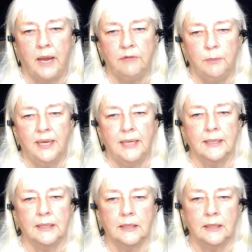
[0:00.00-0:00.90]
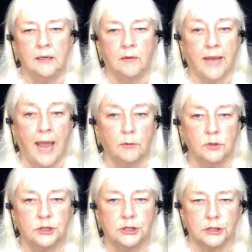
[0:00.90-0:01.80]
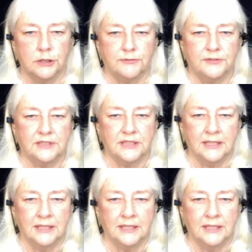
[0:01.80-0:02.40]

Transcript: everybody that, couch surfs